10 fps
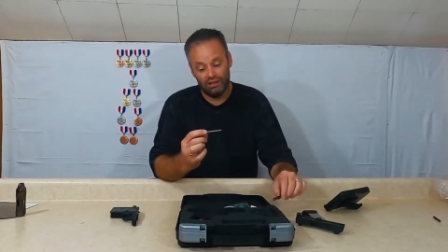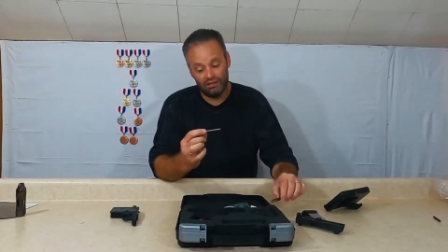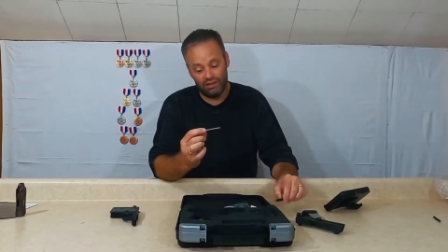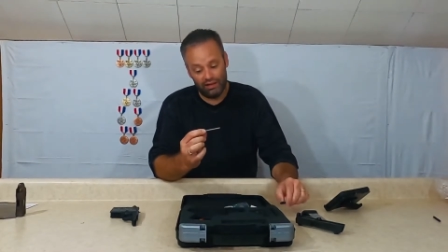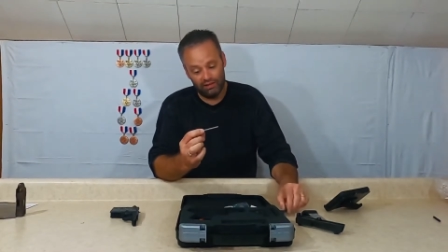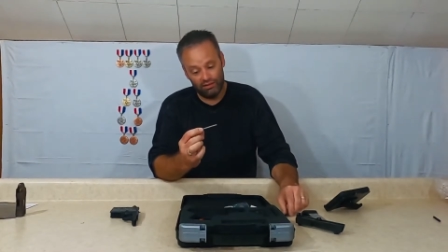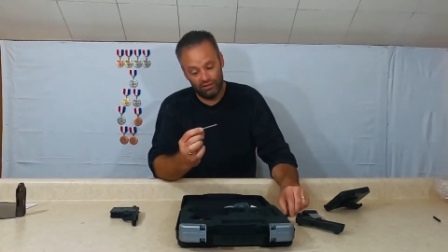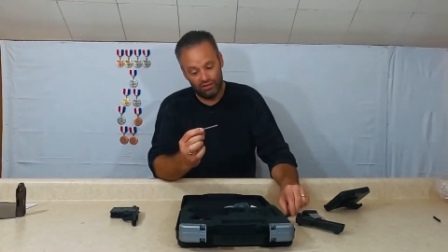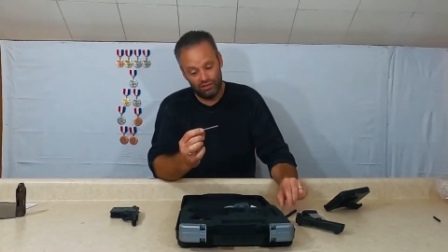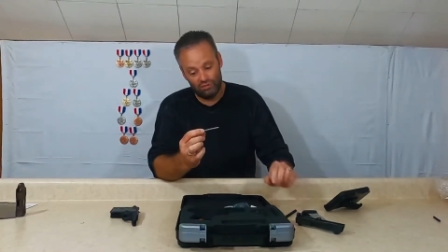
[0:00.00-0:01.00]
It's actually
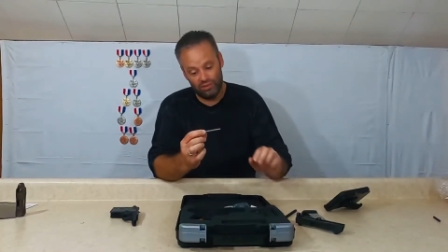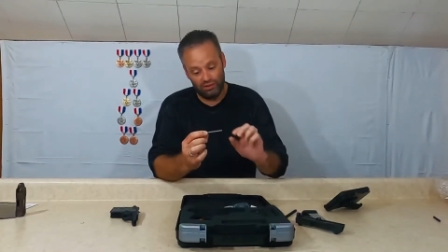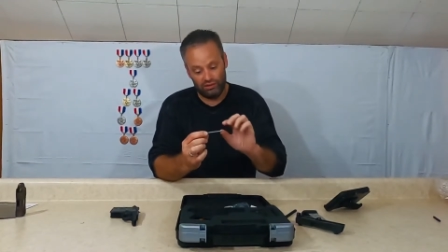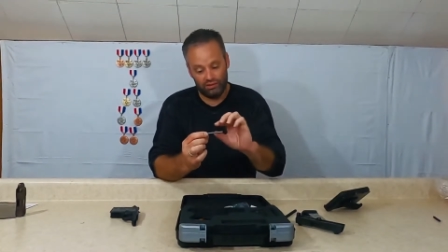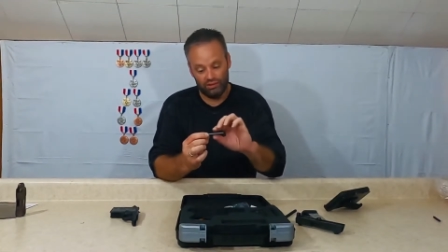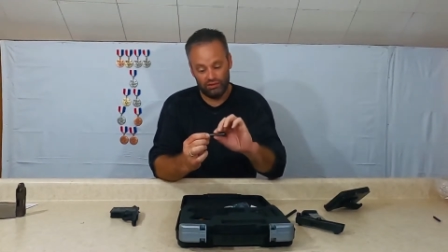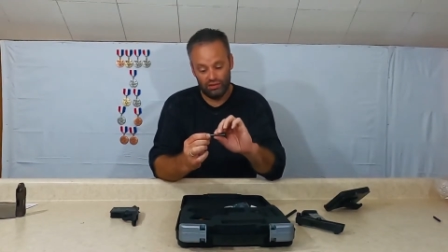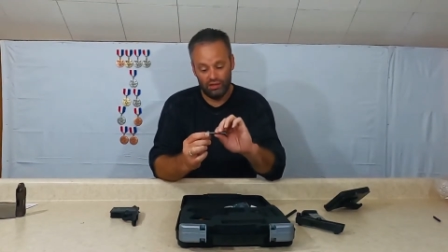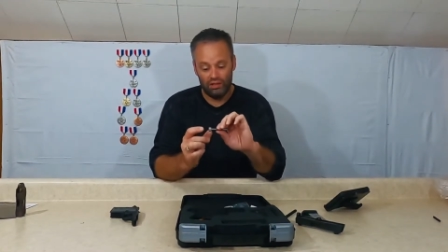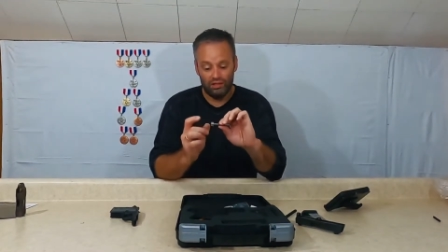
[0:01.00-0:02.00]
two pieces.
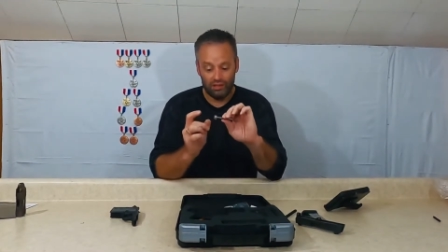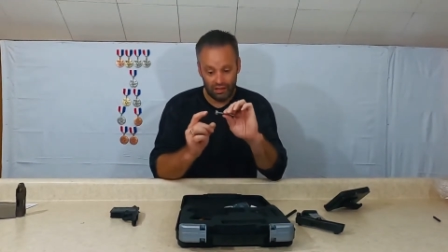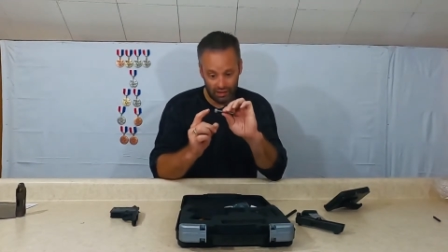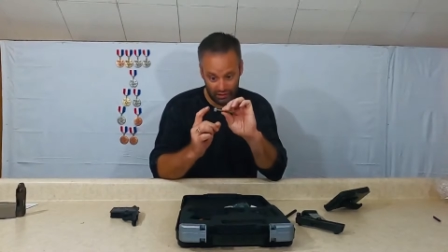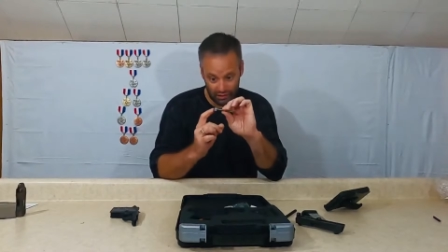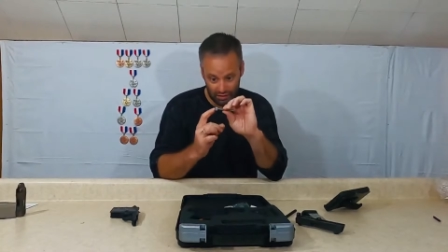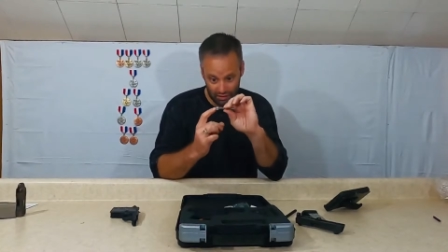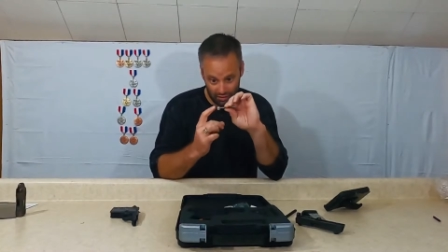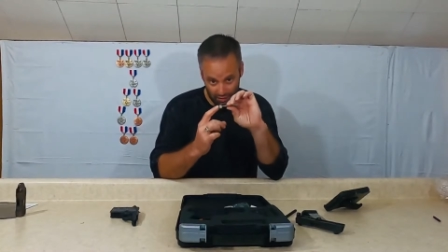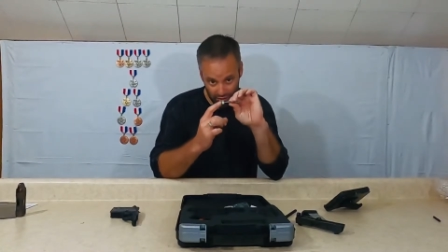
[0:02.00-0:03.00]
You got
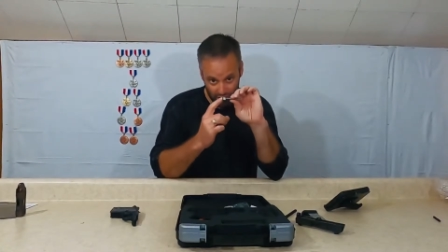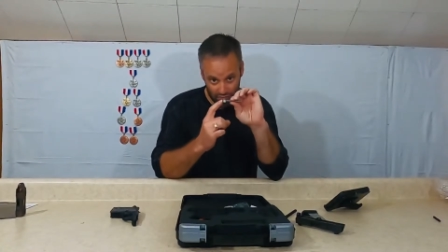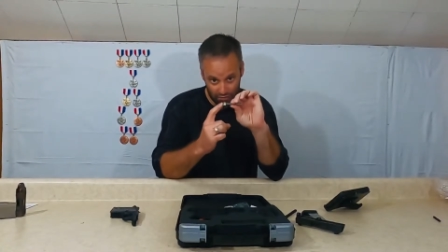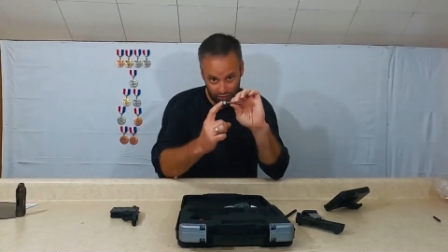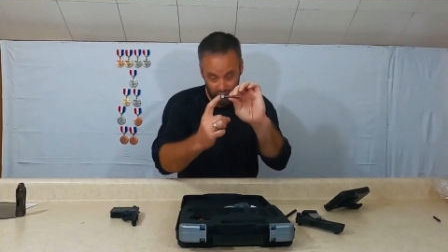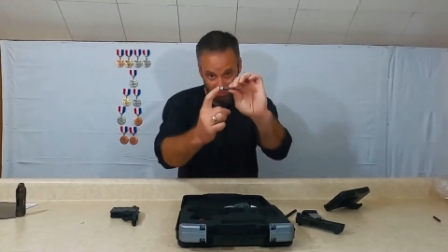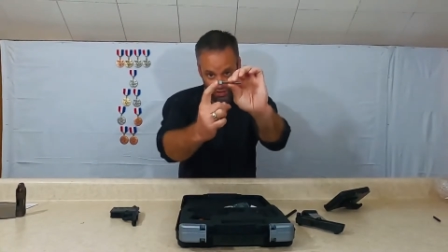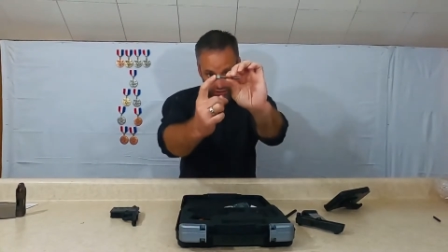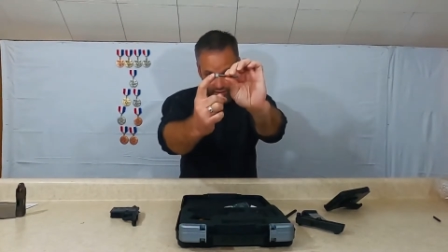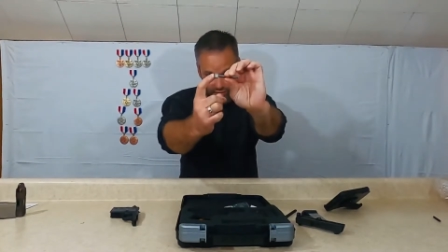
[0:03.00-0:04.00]
this little front
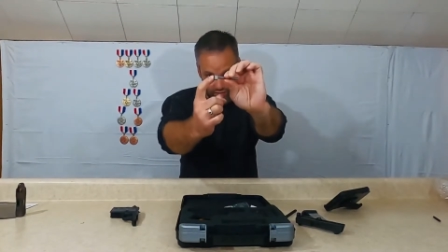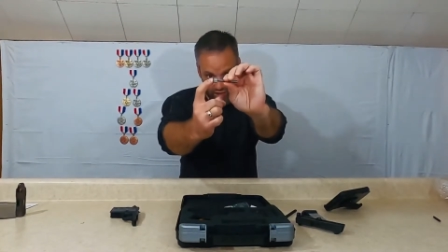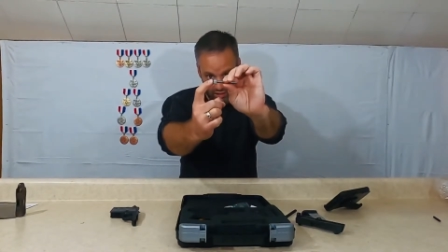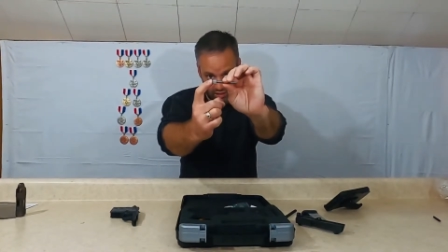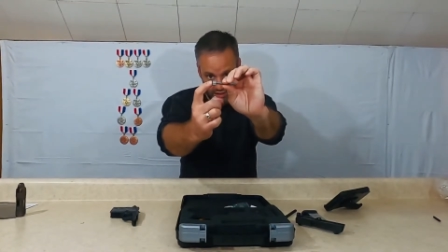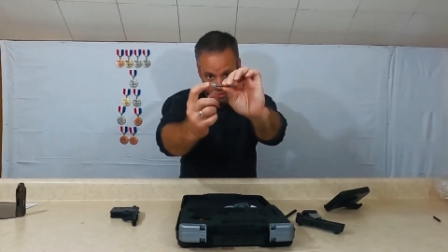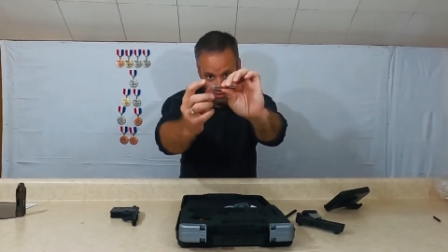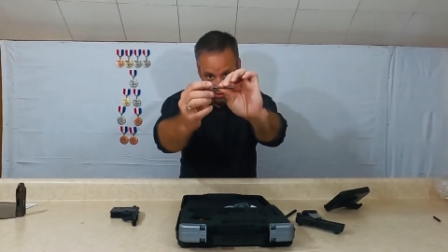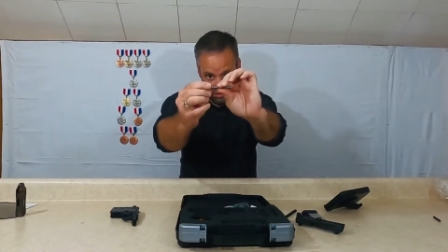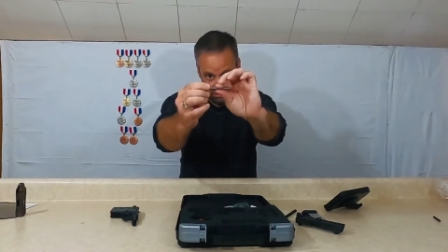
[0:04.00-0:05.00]
piece right here,
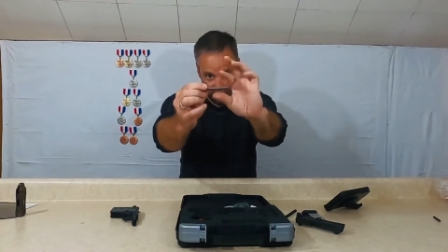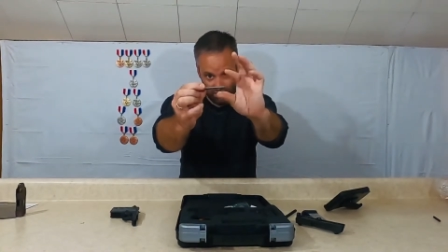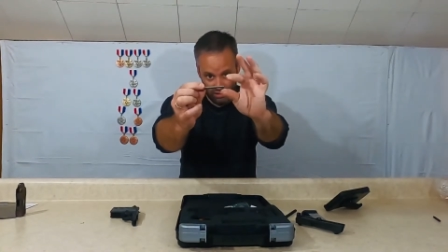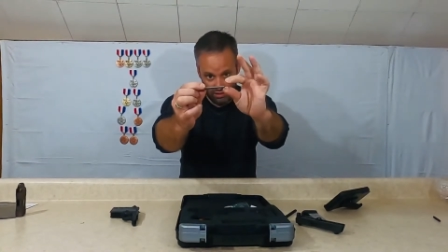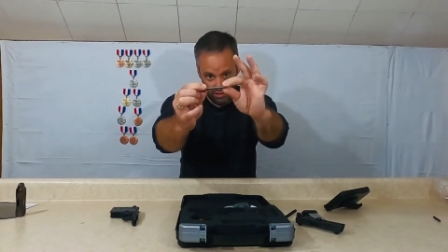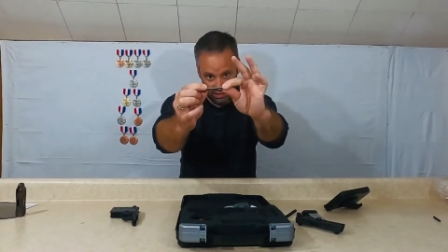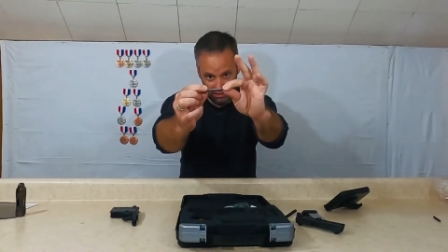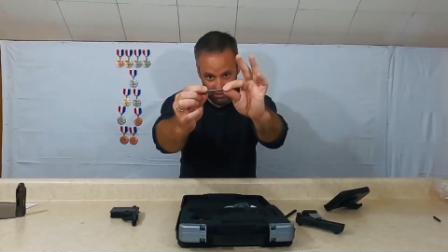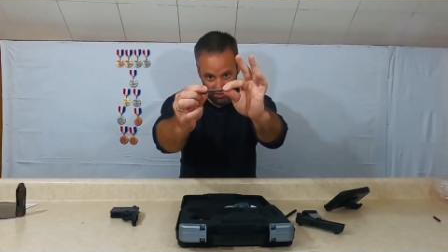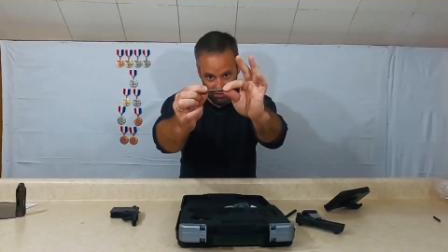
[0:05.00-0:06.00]
then you
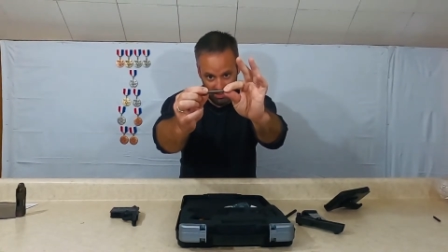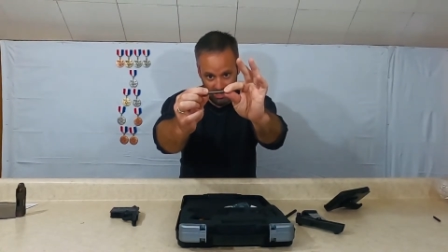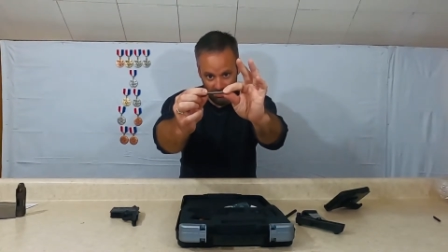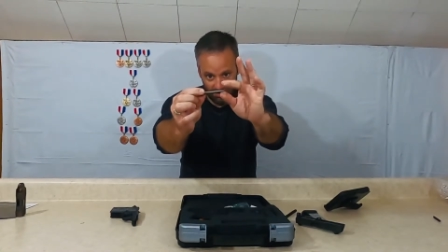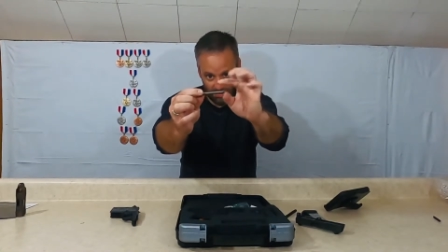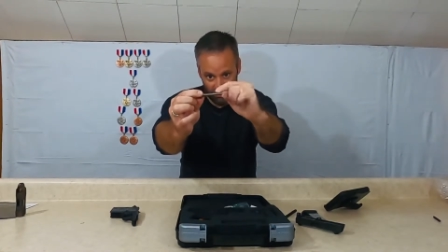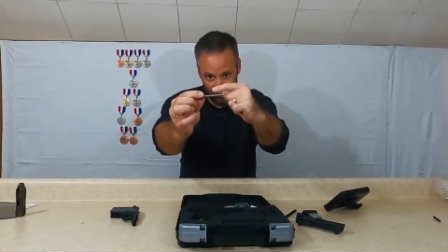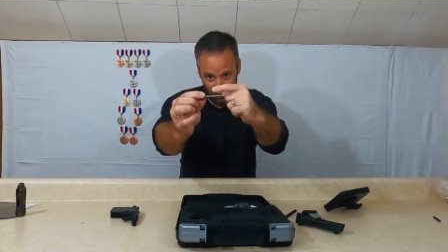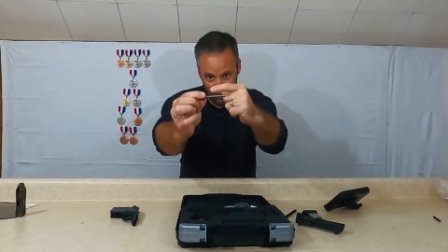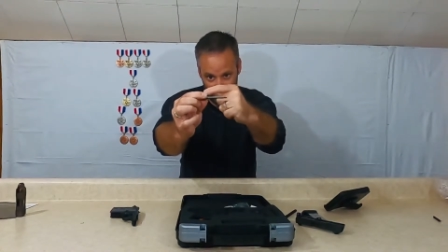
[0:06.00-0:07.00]
got this rod which
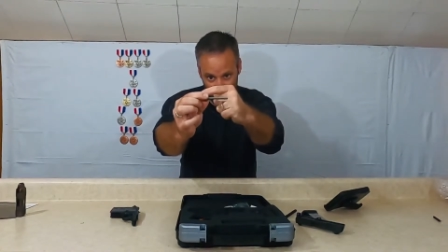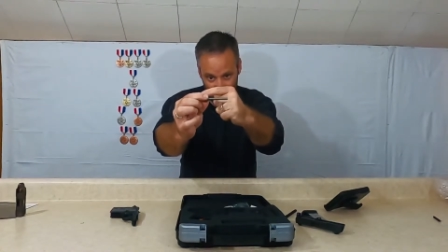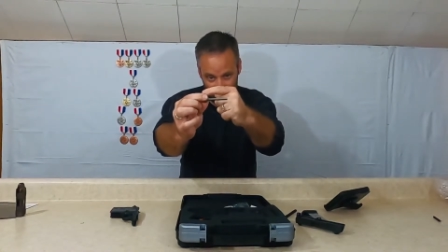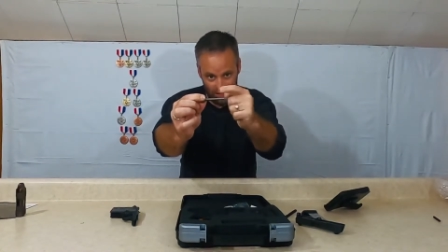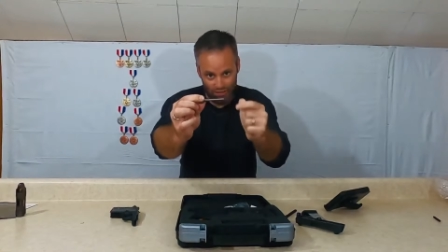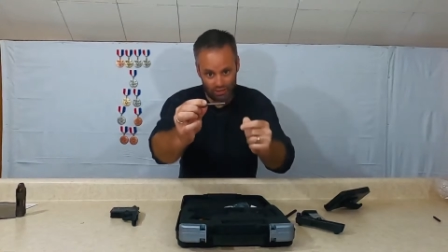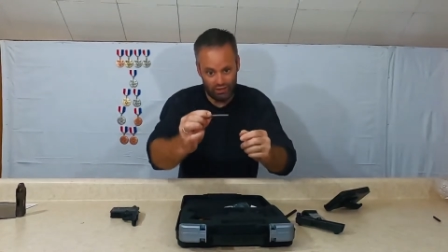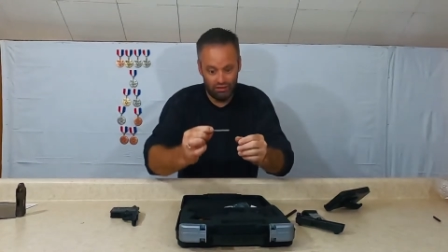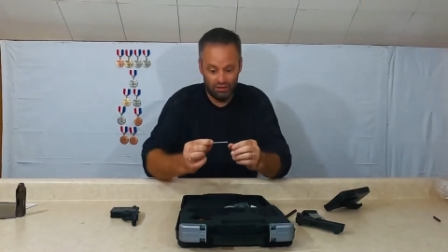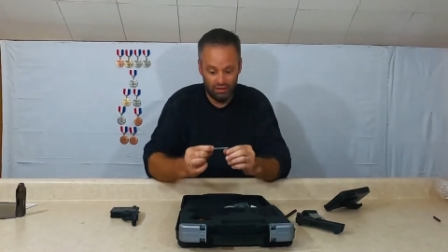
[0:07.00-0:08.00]
threads into it.